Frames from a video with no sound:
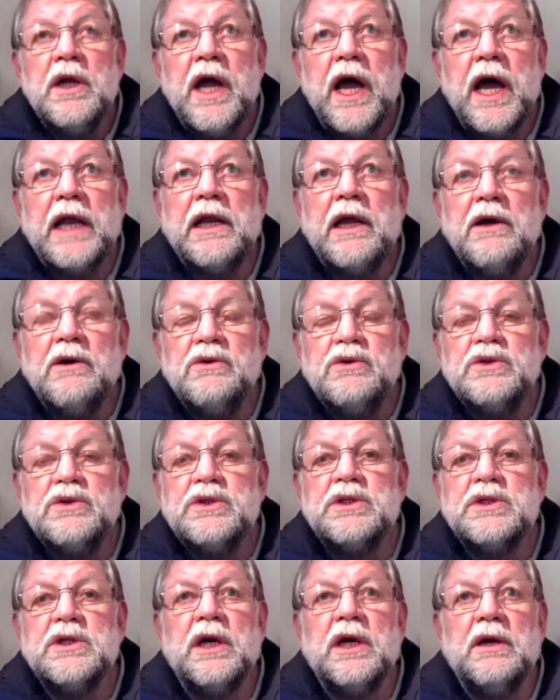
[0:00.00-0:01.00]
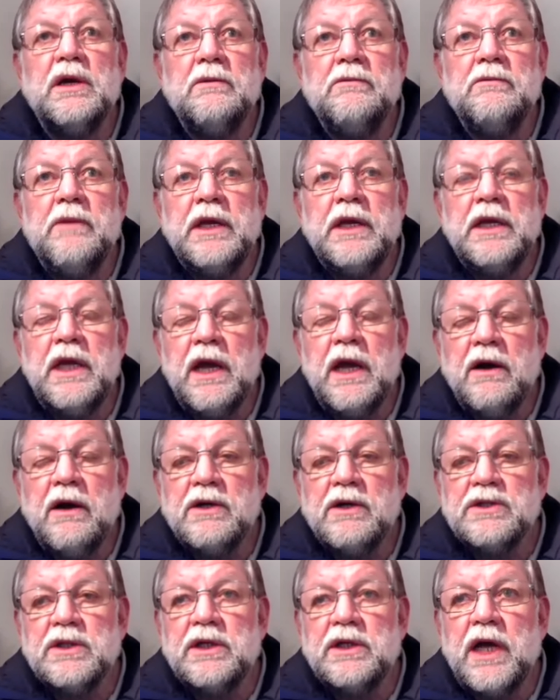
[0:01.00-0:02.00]
Allos, many
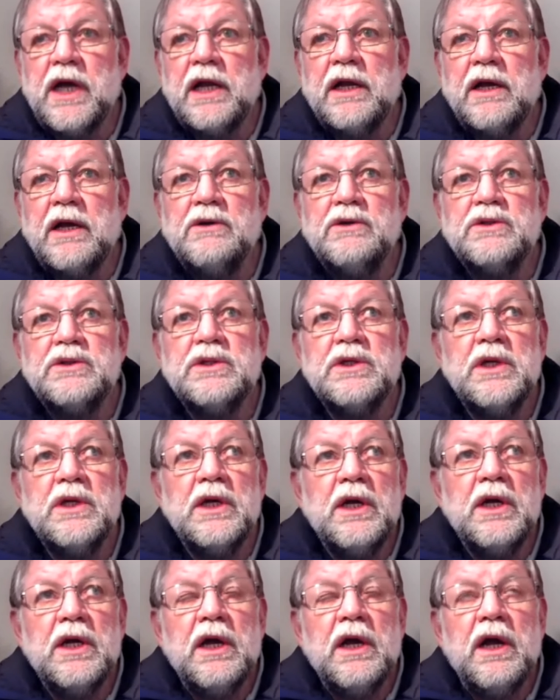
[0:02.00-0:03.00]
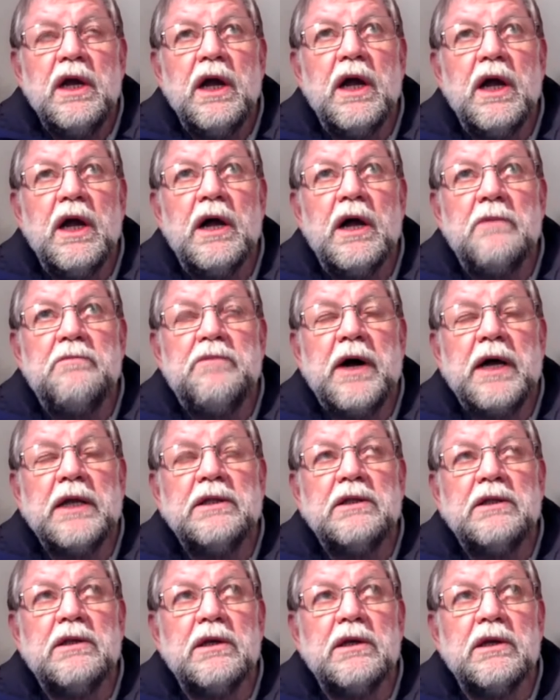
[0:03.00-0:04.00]
hours on allos,
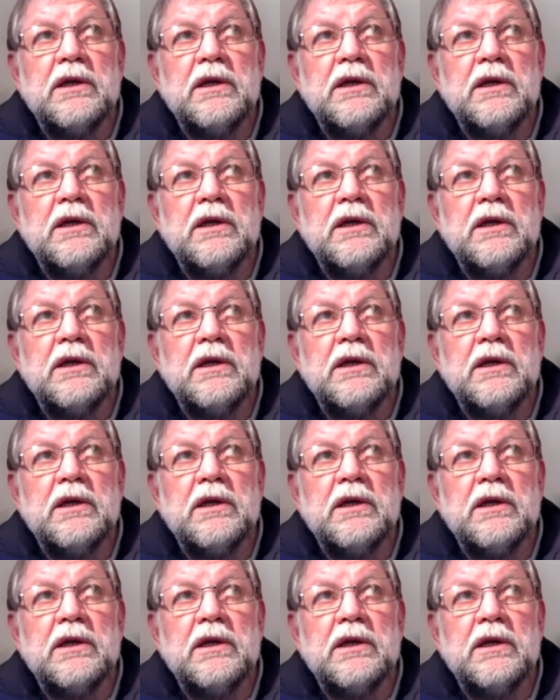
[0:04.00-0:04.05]
but